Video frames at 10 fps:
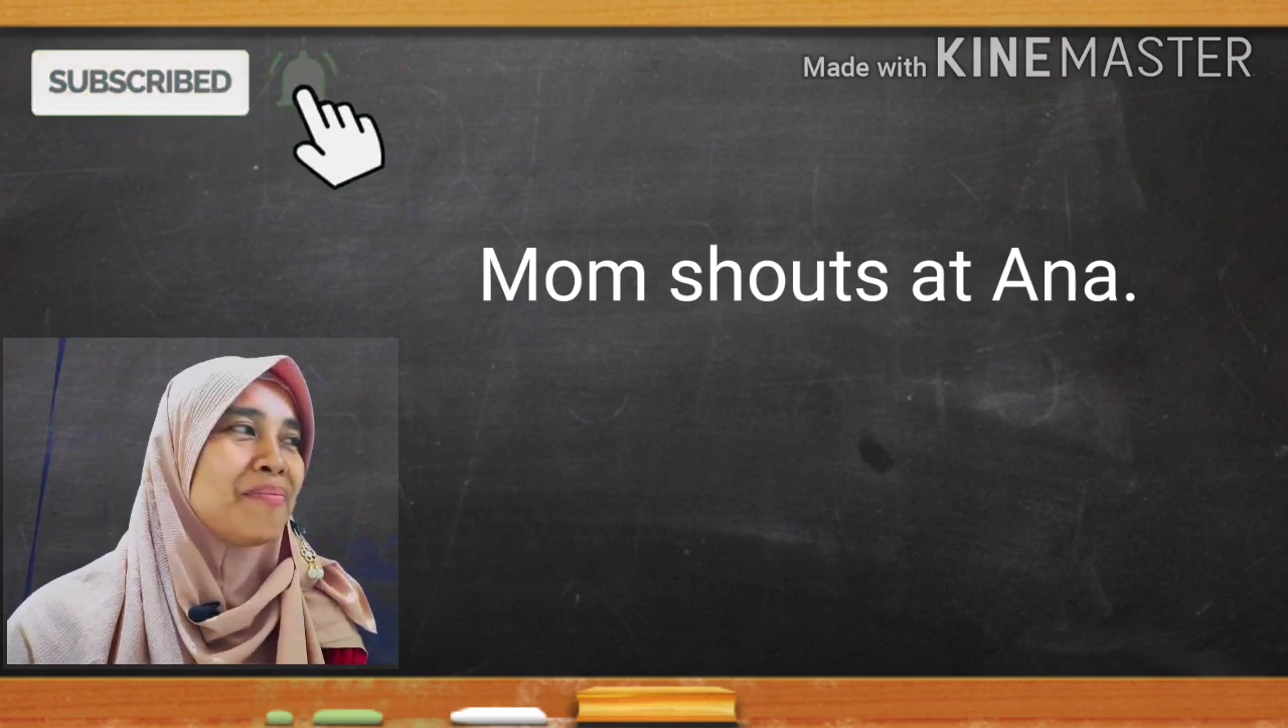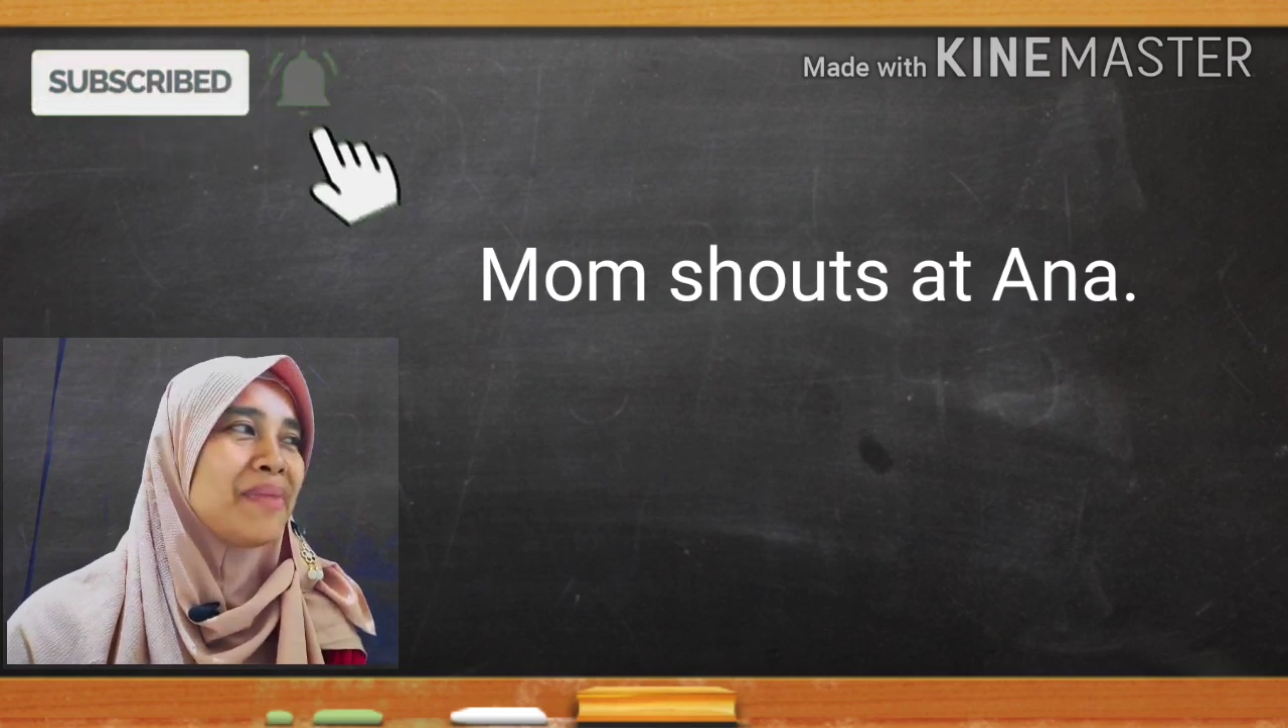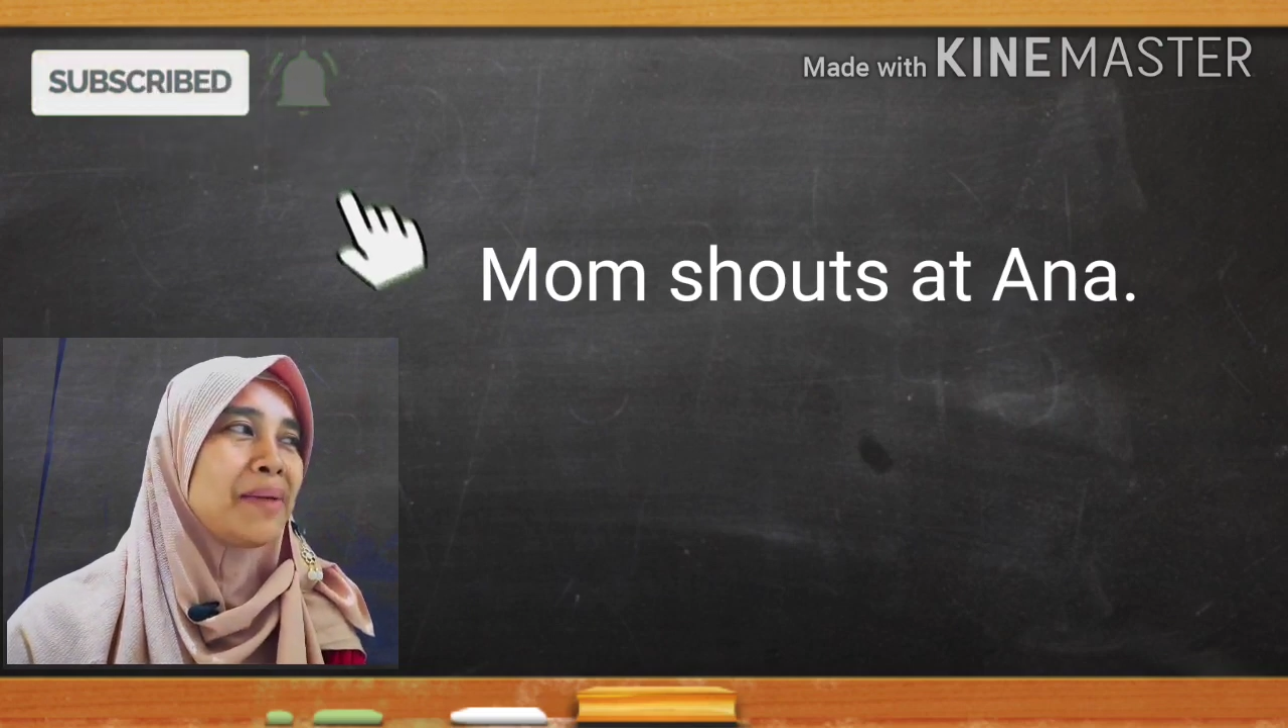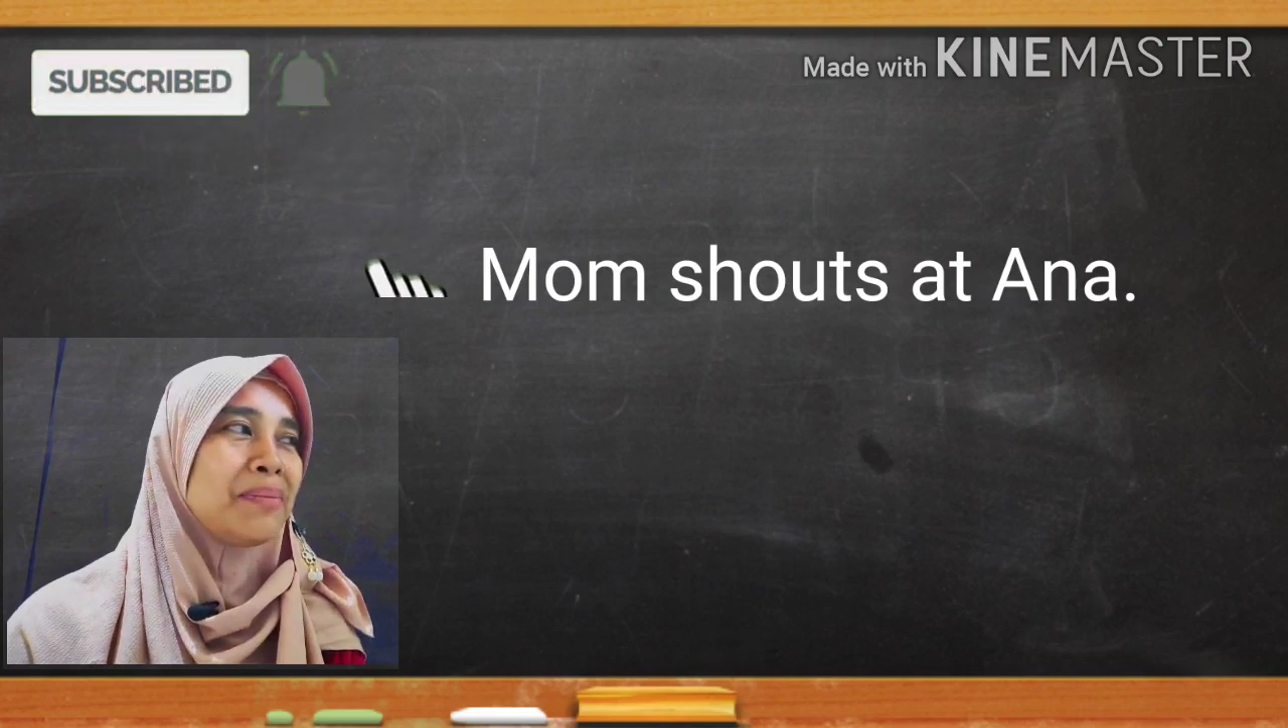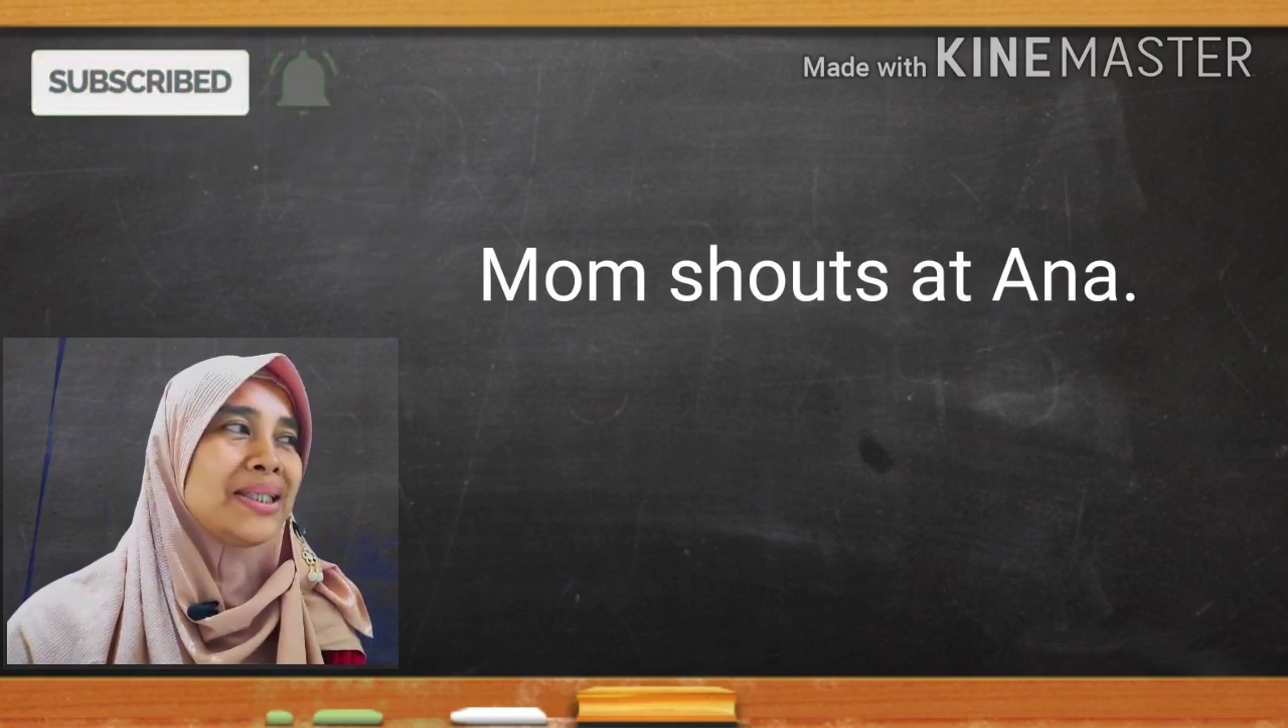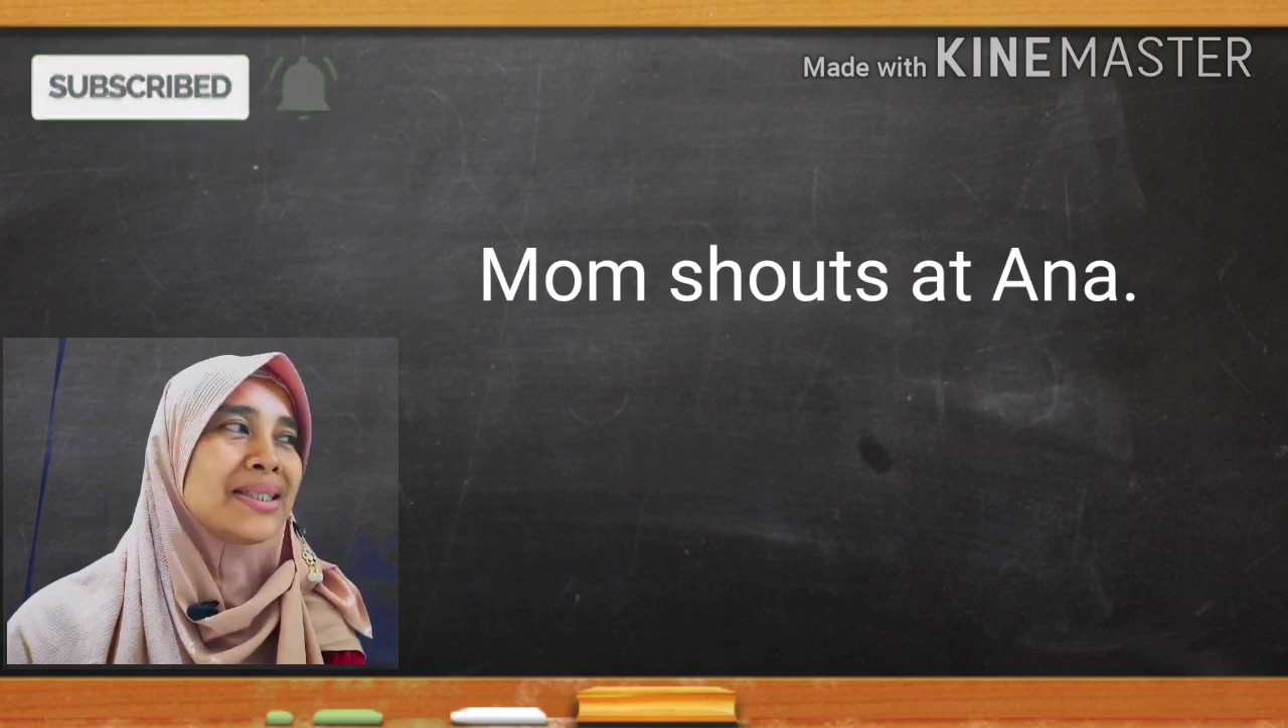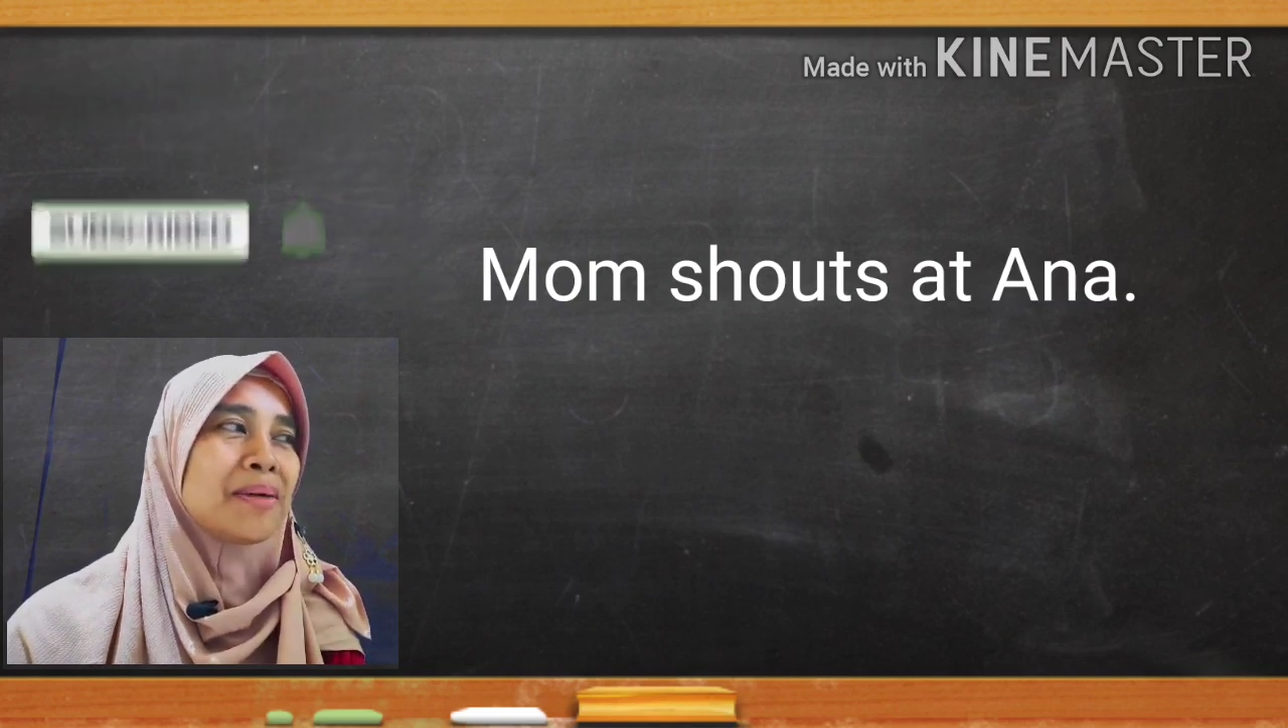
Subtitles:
Mom is